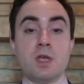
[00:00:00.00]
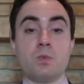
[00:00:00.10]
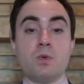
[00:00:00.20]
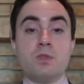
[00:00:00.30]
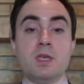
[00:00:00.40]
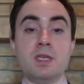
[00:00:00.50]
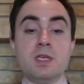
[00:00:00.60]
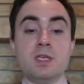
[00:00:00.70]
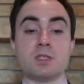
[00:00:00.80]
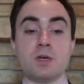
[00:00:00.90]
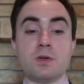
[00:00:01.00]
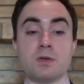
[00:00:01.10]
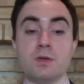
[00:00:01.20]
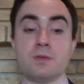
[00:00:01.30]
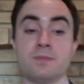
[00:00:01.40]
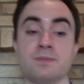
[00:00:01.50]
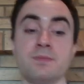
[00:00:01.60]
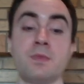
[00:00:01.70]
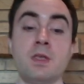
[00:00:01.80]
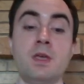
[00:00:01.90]
Within each article,
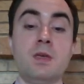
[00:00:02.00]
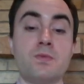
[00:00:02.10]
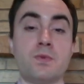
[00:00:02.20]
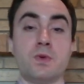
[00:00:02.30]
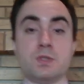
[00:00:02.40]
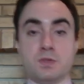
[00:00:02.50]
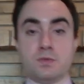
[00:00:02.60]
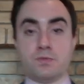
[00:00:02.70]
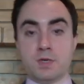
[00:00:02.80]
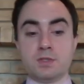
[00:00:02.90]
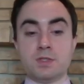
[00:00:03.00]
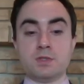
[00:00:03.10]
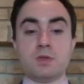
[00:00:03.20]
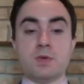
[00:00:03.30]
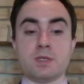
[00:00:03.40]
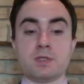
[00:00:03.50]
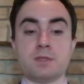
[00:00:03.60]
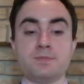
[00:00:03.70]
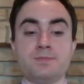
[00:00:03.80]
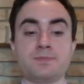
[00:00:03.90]
he first phrases the question,